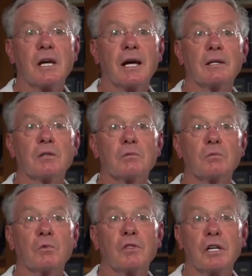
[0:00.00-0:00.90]
that
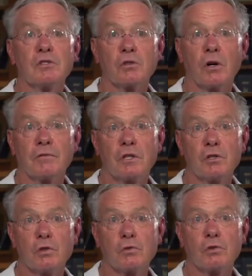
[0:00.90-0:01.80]
with a soft
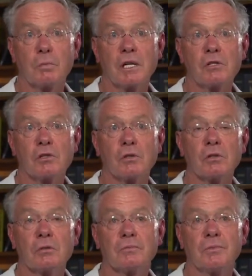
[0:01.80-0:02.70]
tissue
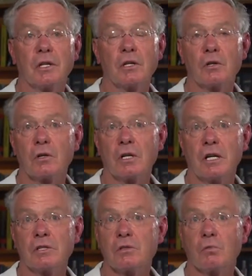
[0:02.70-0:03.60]
spacer. In her
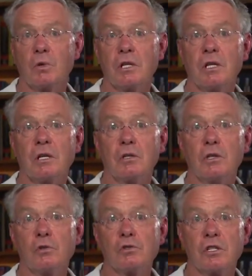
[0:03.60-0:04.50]
case, we
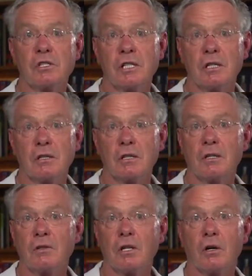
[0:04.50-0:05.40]
used a tendon
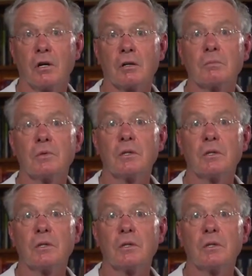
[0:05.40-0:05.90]
in the arm